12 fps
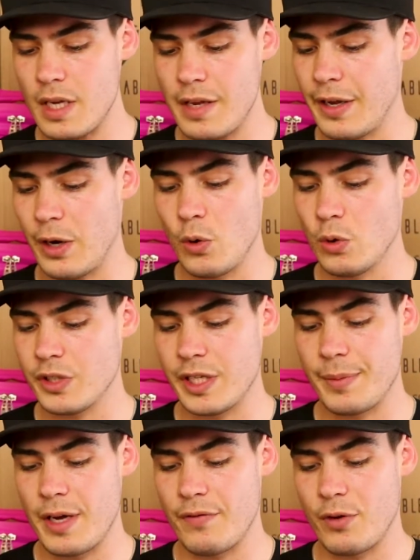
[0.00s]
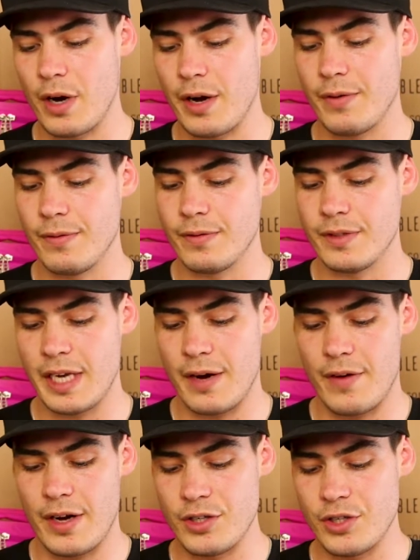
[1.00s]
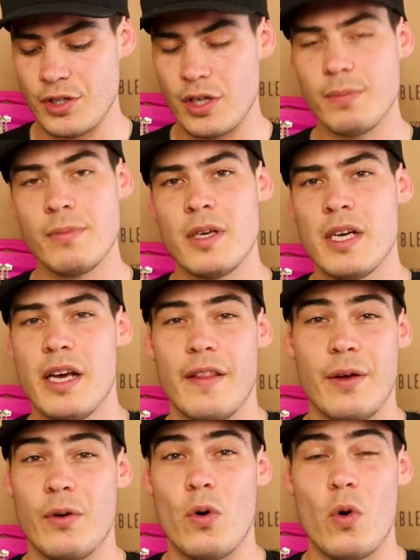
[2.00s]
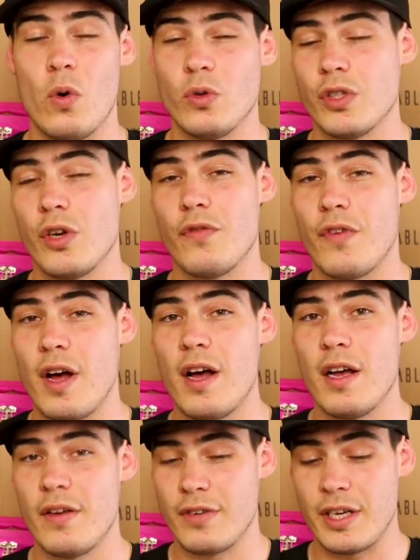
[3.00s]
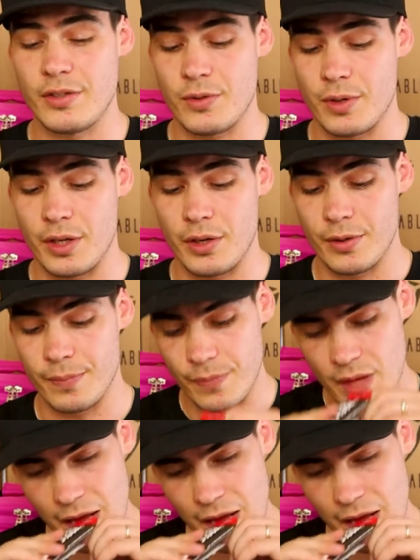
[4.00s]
They all seem to have great stat ranges on them, and they all so far have tasted really good.